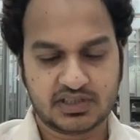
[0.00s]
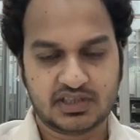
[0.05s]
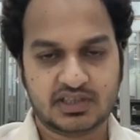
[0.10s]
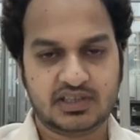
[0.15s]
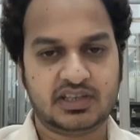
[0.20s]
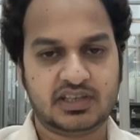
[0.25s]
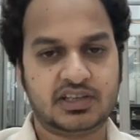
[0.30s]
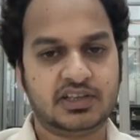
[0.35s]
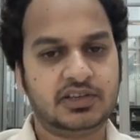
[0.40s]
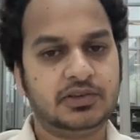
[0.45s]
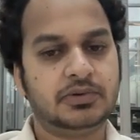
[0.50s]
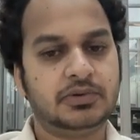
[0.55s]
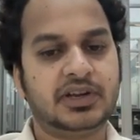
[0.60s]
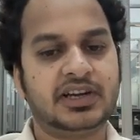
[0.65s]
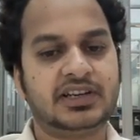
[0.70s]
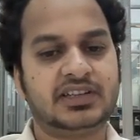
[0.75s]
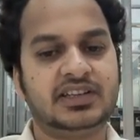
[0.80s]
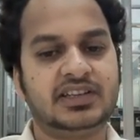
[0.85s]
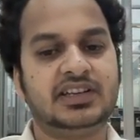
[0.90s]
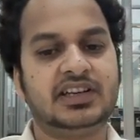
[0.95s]
Here you
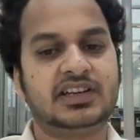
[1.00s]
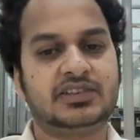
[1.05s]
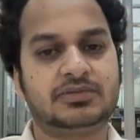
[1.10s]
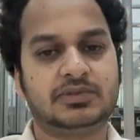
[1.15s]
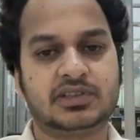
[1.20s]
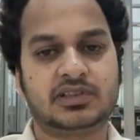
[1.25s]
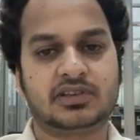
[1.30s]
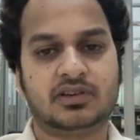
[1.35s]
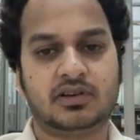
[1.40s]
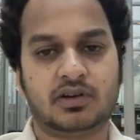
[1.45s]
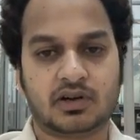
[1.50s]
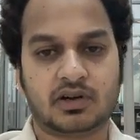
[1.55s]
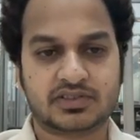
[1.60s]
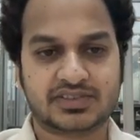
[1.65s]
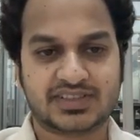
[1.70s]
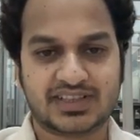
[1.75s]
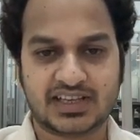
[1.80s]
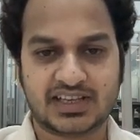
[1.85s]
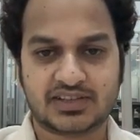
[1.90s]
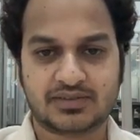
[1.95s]
get the network logs
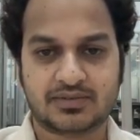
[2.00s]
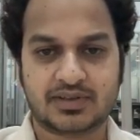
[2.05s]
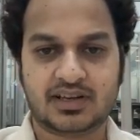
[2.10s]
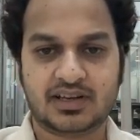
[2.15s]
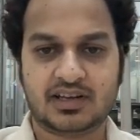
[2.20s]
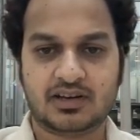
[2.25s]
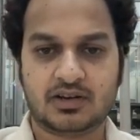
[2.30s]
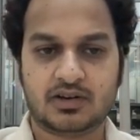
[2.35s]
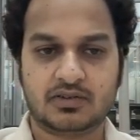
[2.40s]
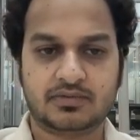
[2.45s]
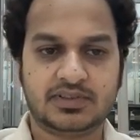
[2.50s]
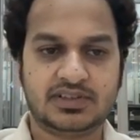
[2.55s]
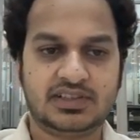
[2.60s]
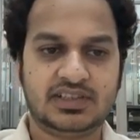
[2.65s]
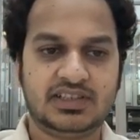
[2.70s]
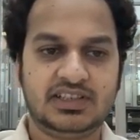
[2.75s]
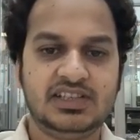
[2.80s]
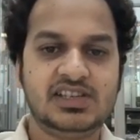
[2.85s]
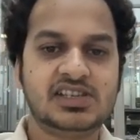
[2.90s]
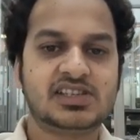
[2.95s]
as well, along with
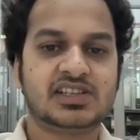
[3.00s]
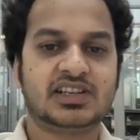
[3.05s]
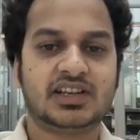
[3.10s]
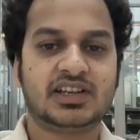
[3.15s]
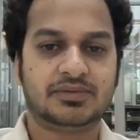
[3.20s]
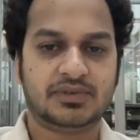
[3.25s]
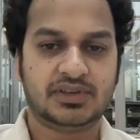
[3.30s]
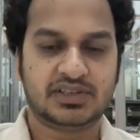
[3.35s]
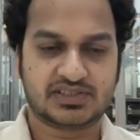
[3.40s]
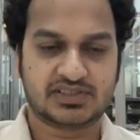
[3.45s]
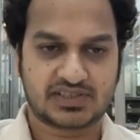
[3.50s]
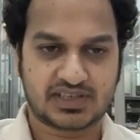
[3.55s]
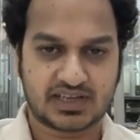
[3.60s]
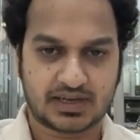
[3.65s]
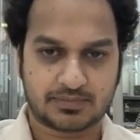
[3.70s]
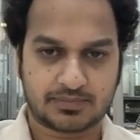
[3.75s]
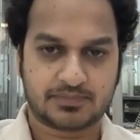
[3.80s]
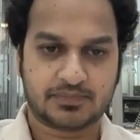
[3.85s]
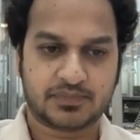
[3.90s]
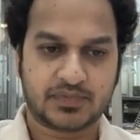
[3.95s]
each and every
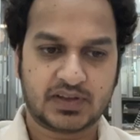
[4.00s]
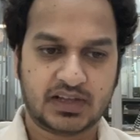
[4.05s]
step,